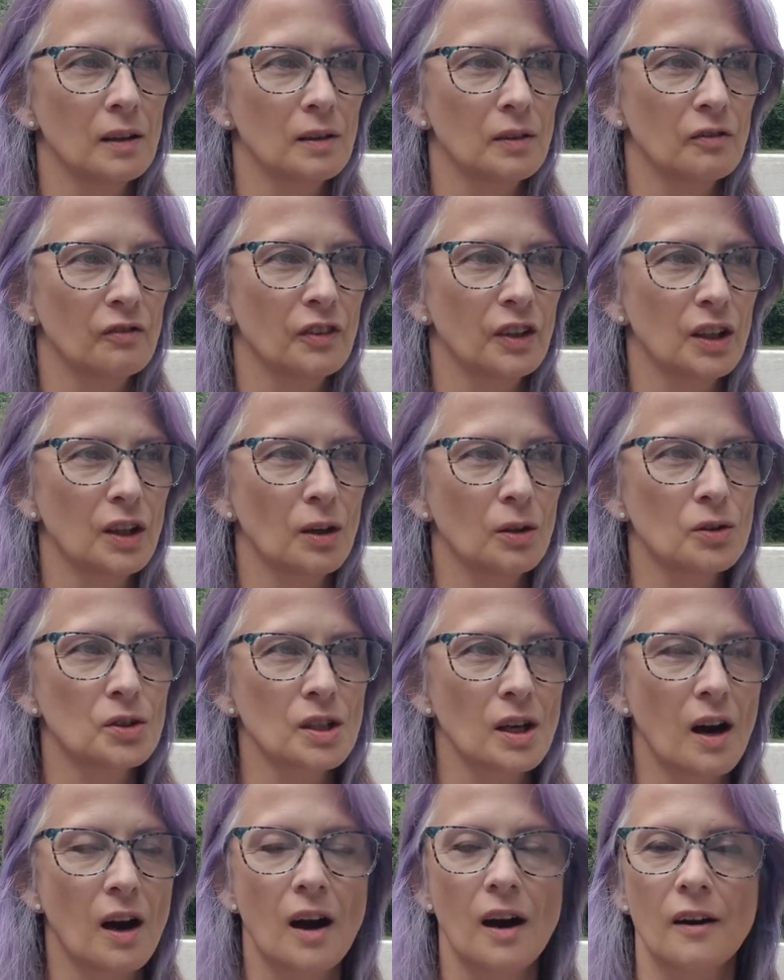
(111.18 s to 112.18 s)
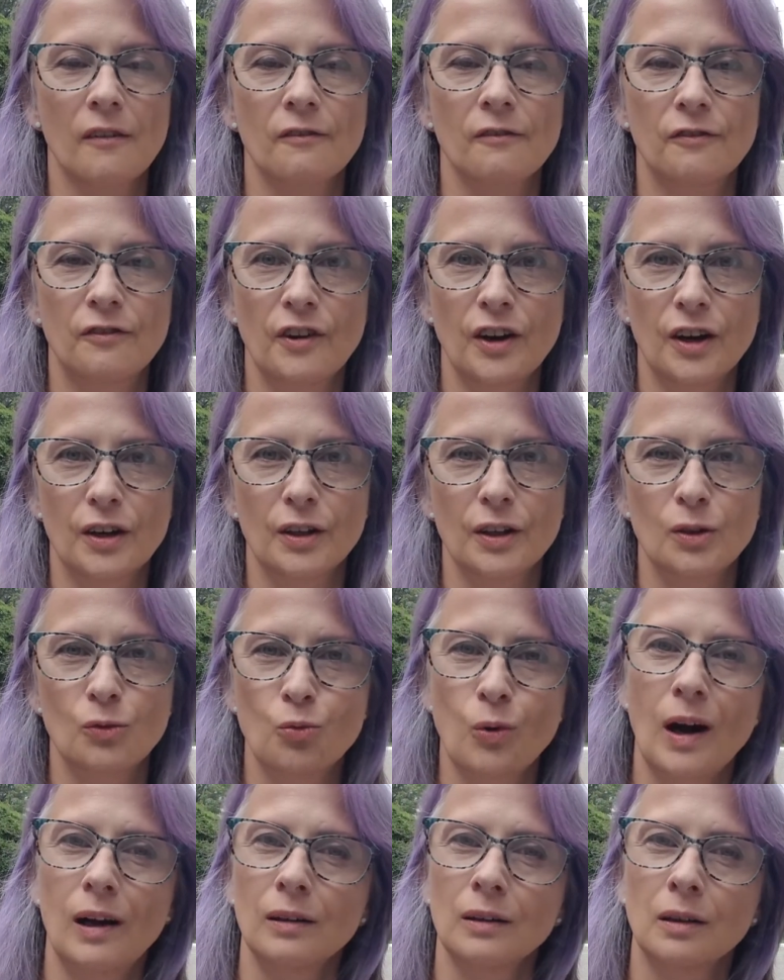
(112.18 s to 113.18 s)
videos are very
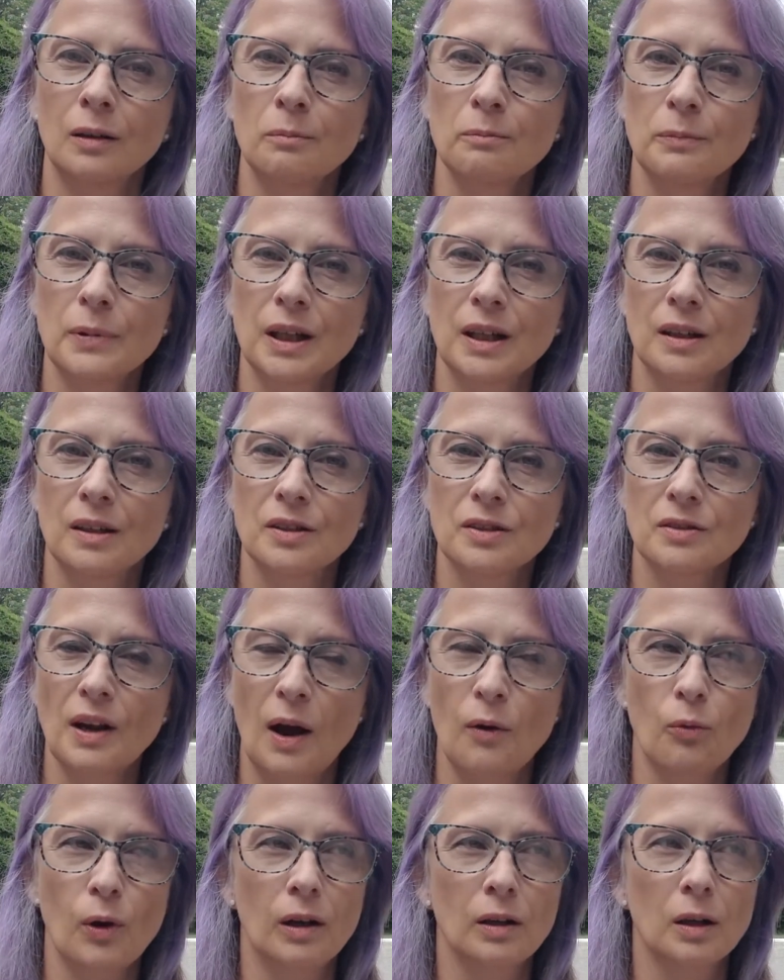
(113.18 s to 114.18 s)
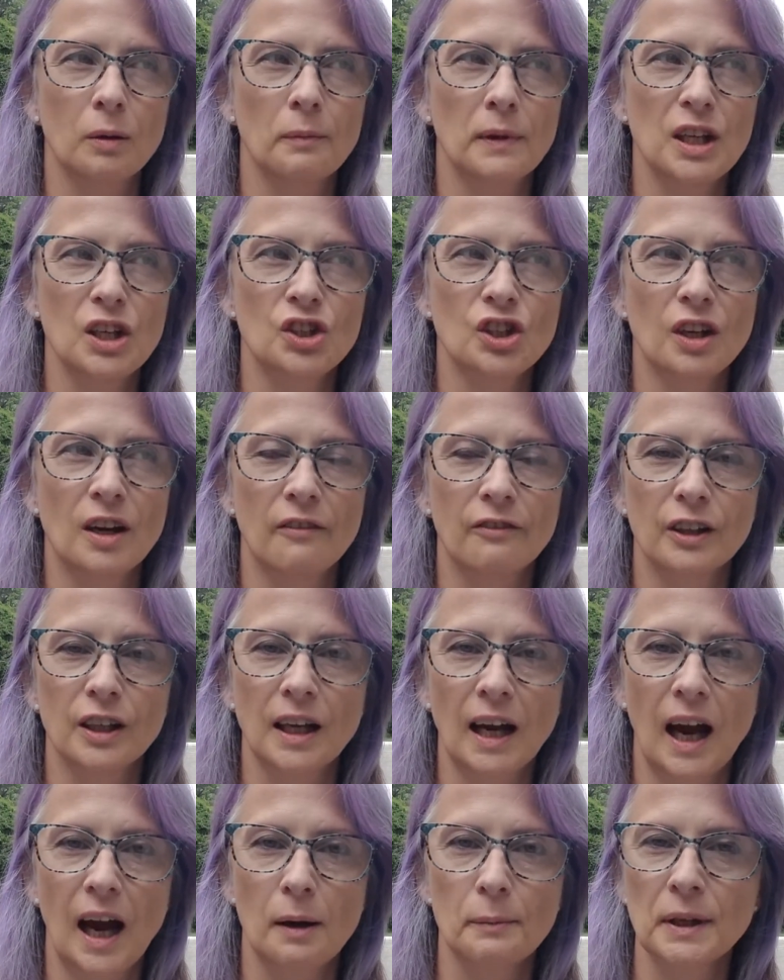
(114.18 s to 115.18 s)
welcome, because I welcome each and every
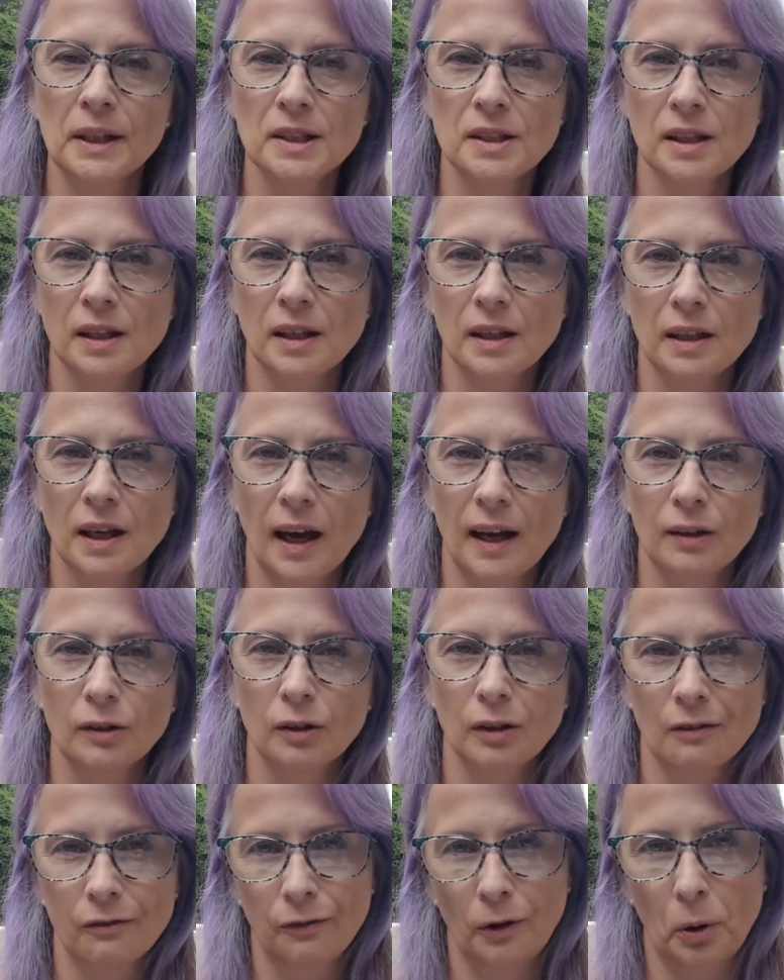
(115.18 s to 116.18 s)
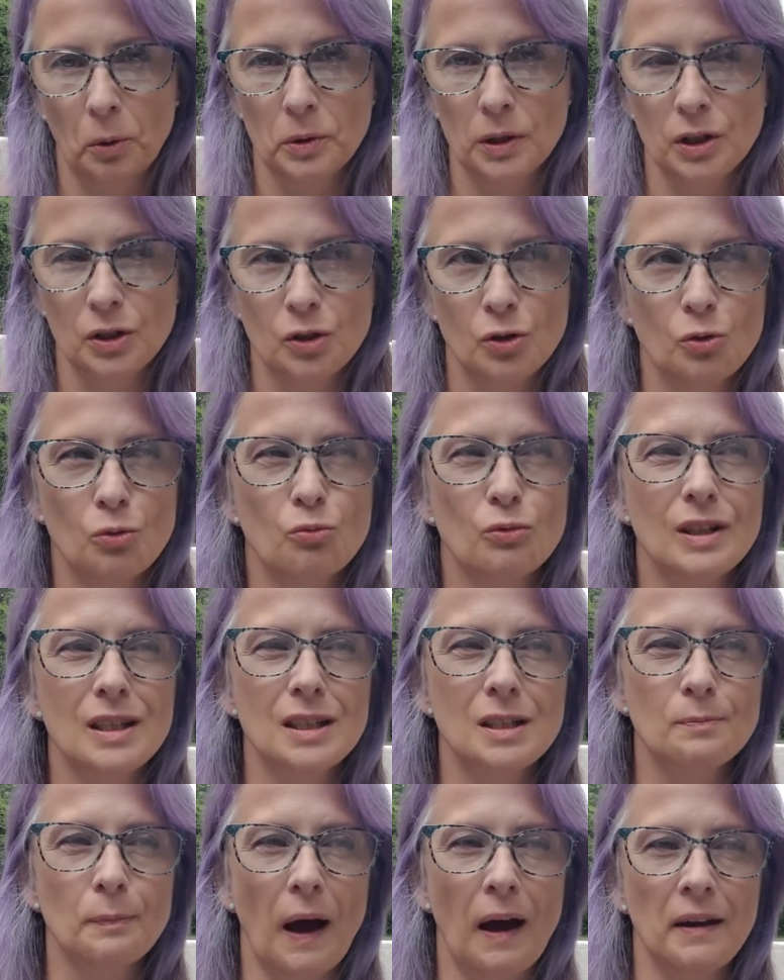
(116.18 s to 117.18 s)
comment, and I look forward to
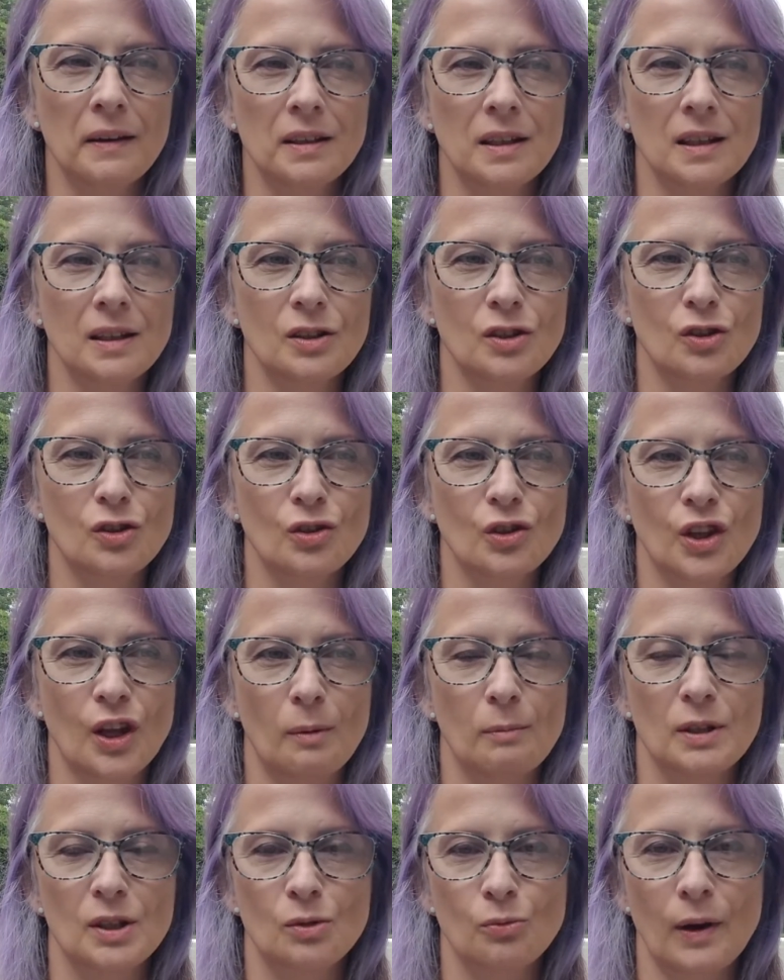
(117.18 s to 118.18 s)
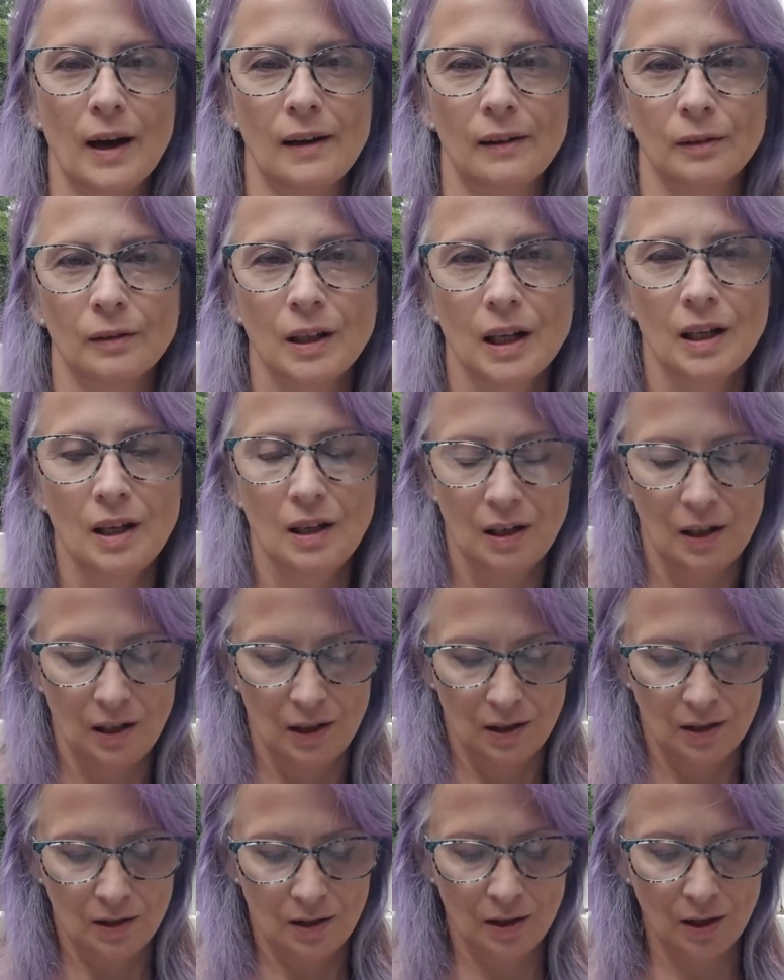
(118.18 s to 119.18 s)
responding to them as well.
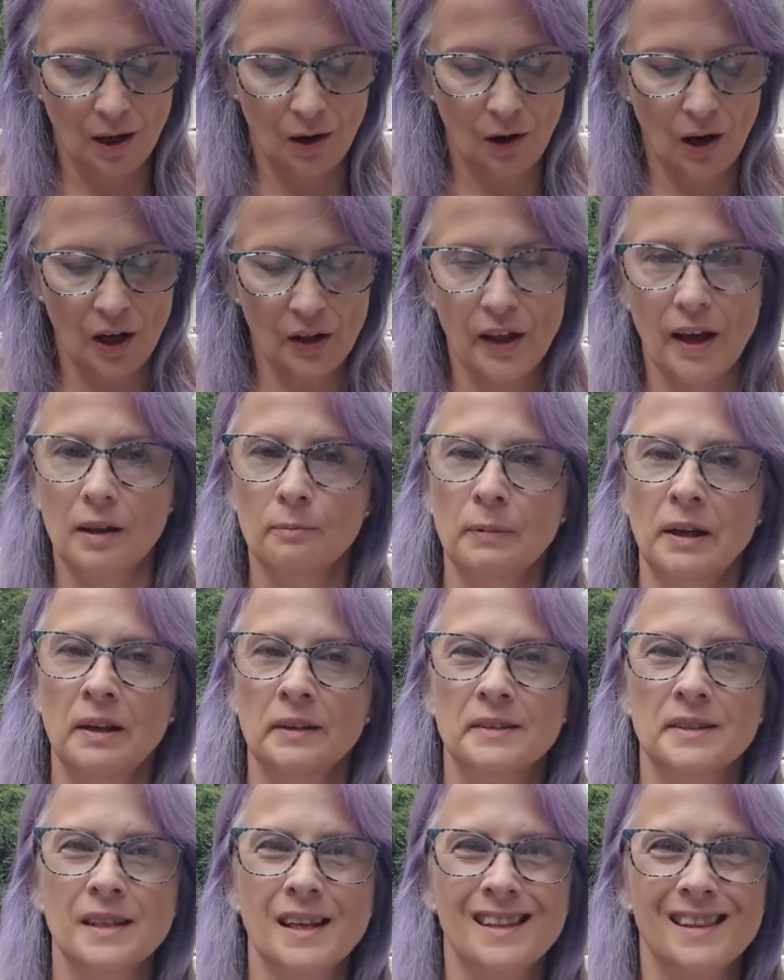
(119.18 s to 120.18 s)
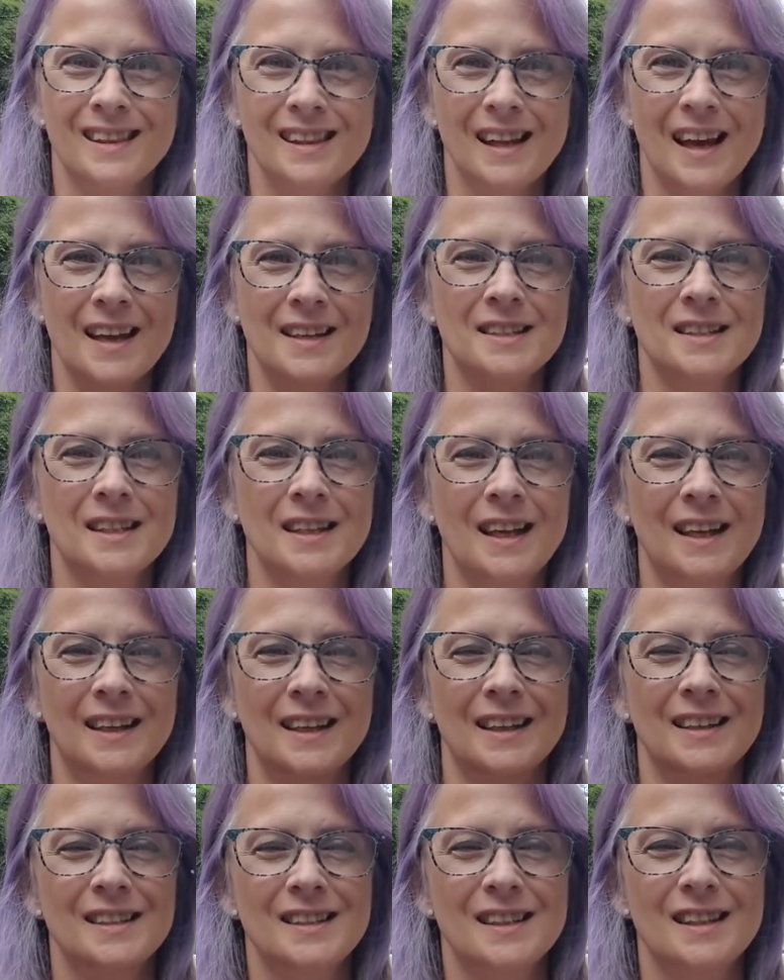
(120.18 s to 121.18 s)
So all that being said, let's get
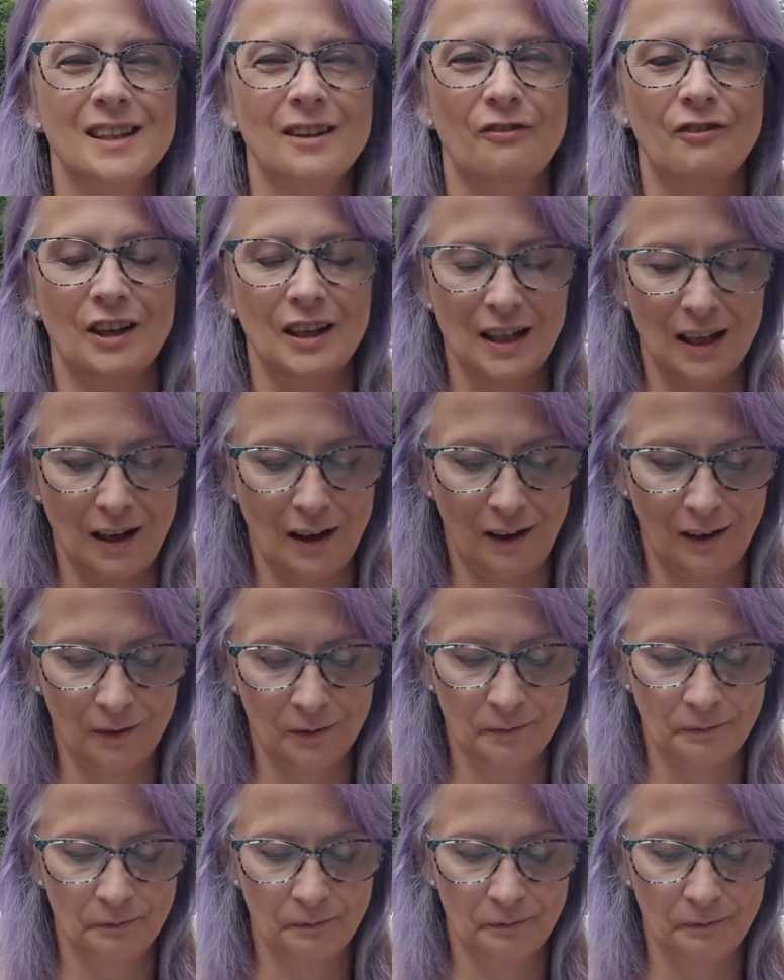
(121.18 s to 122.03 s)
into the video.